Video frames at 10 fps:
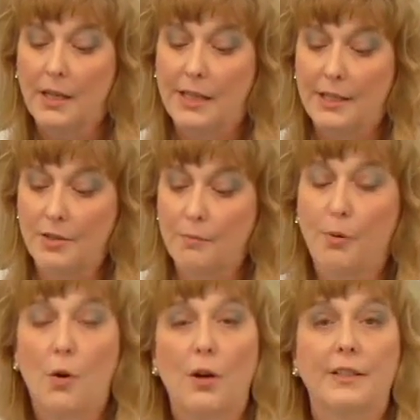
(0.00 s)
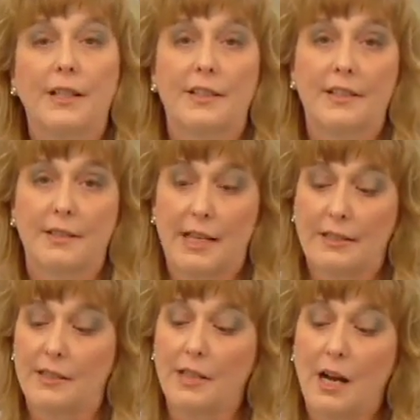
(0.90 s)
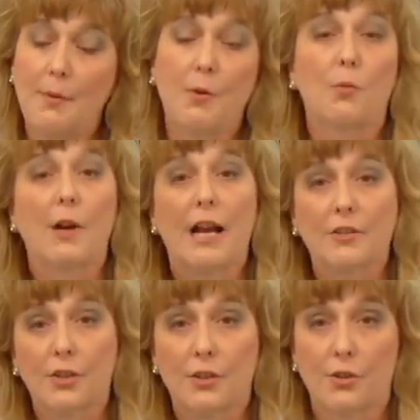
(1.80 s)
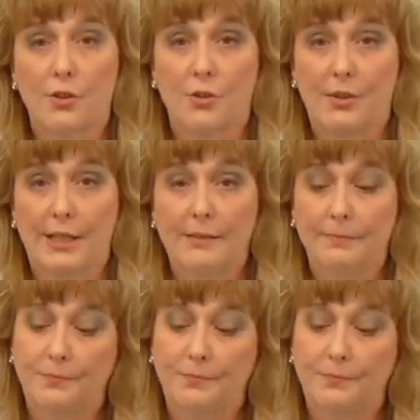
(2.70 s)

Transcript: It is important at the time around surgery